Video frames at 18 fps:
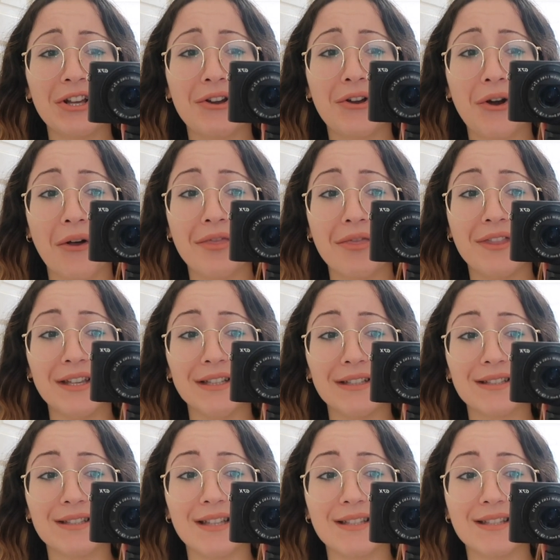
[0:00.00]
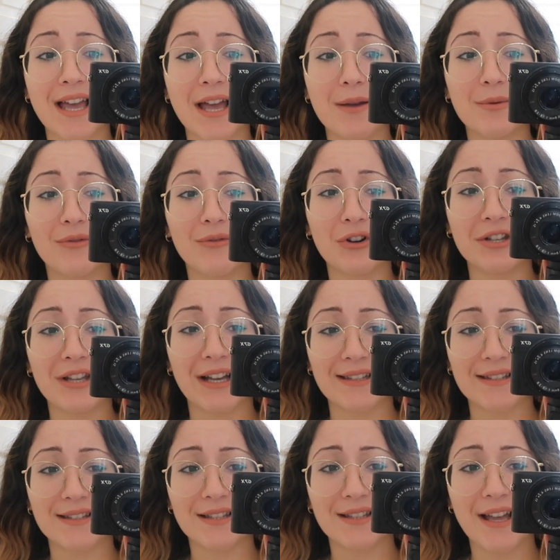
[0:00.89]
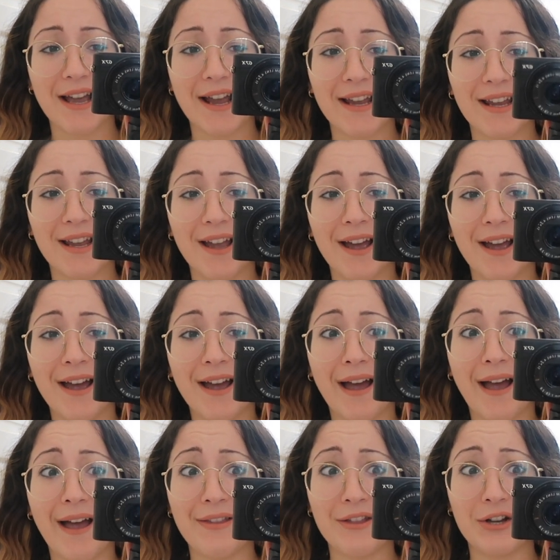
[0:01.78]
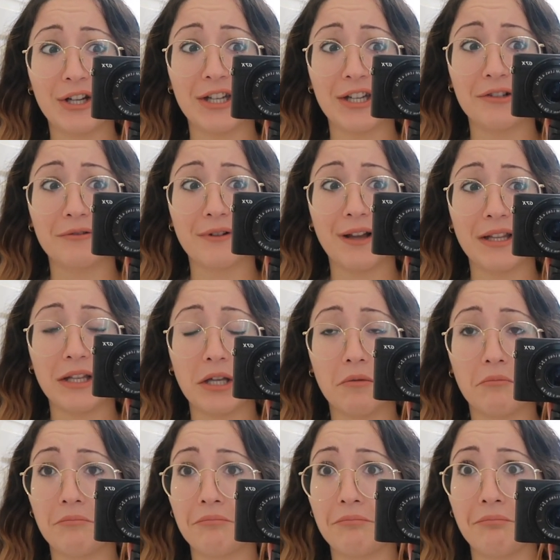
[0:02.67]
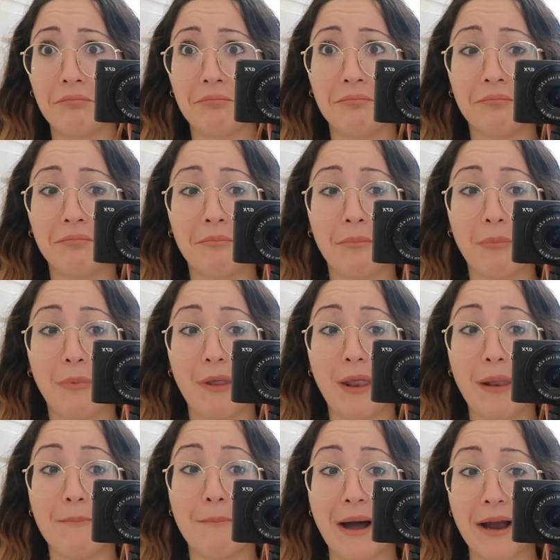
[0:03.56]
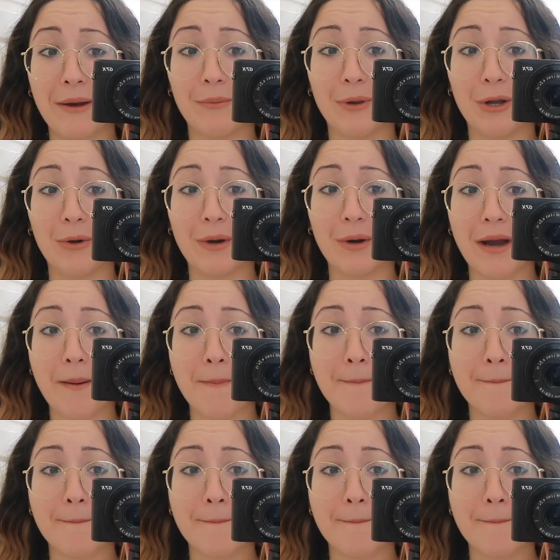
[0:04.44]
got these the day before yesterday and they're here already. Mind-blowing.